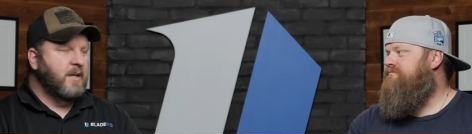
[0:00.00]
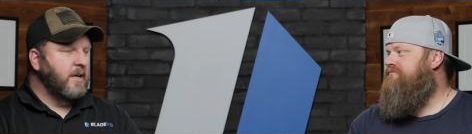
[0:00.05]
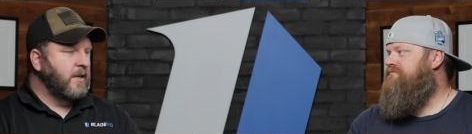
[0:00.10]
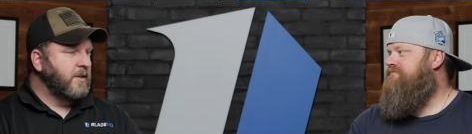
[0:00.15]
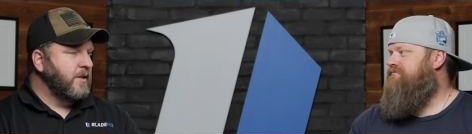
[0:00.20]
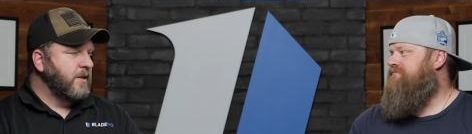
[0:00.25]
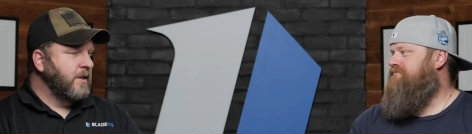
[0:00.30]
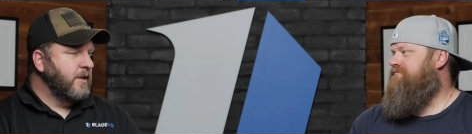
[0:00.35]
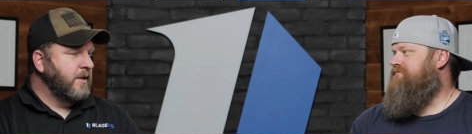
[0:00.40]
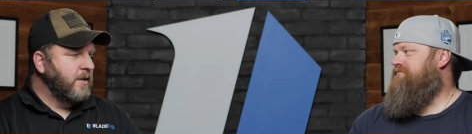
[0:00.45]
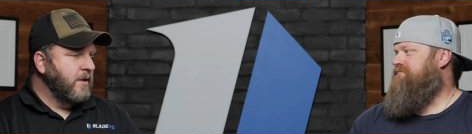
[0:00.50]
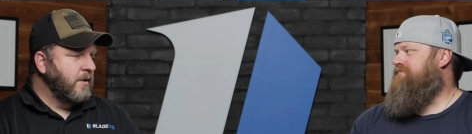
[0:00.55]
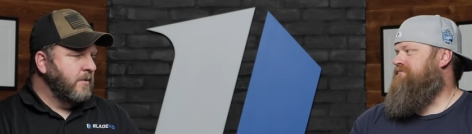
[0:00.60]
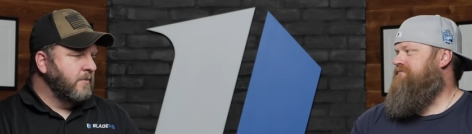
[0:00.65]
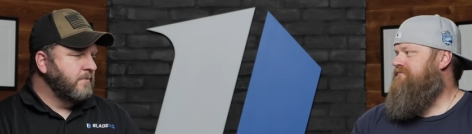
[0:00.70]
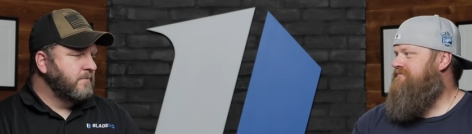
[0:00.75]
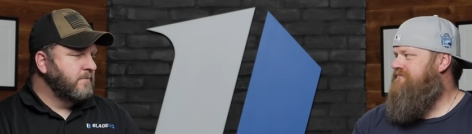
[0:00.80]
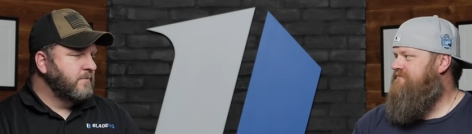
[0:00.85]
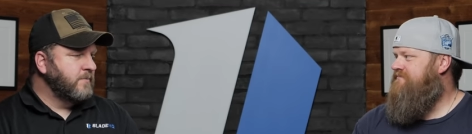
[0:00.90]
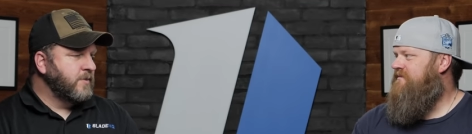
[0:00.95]
Speaker 1: nothing you don't.
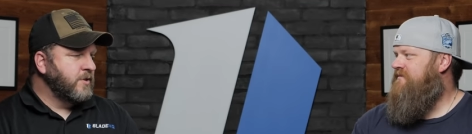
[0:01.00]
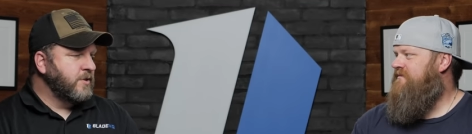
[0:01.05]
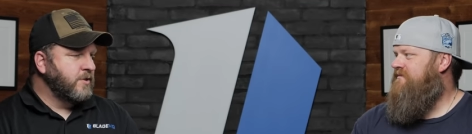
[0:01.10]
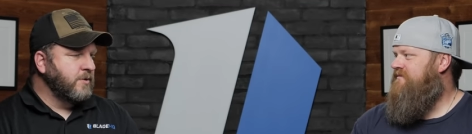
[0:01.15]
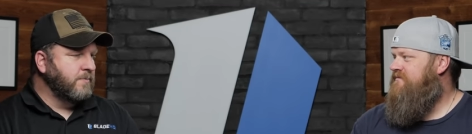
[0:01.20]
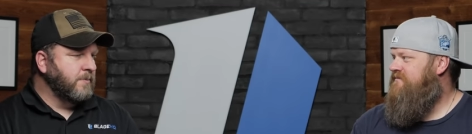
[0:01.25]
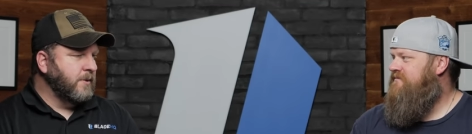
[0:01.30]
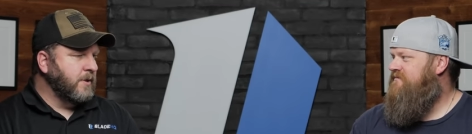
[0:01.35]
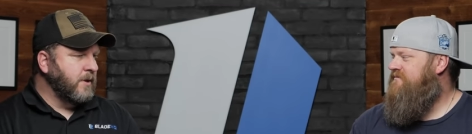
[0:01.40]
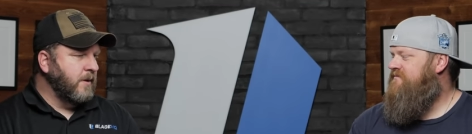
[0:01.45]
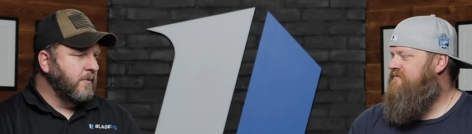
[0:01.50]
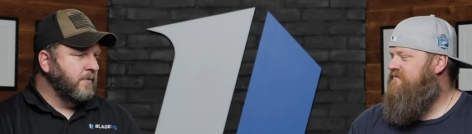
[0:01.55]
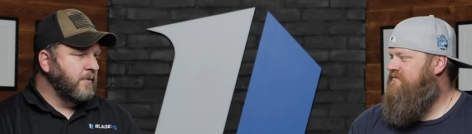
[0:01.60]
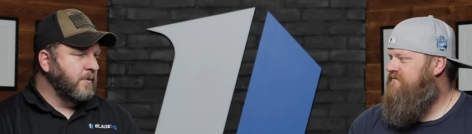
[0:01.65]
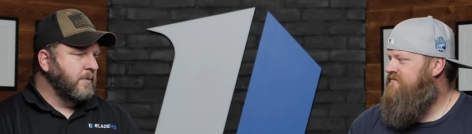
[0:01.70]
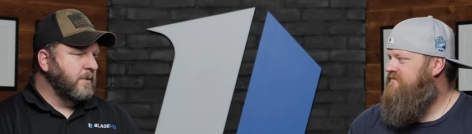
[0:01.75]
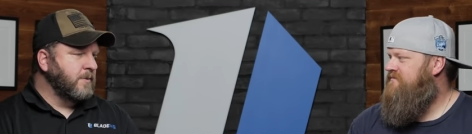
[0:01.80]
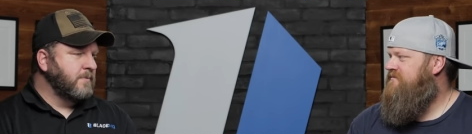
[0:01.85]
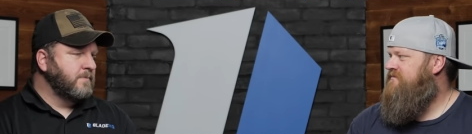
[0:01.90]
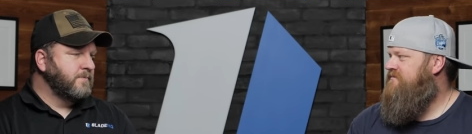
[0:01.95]
Super
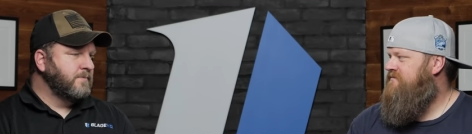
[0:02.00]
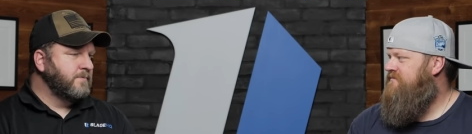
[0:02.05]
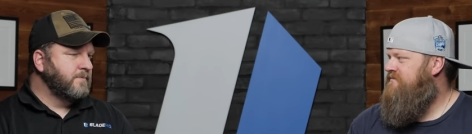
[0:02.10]
comfortable.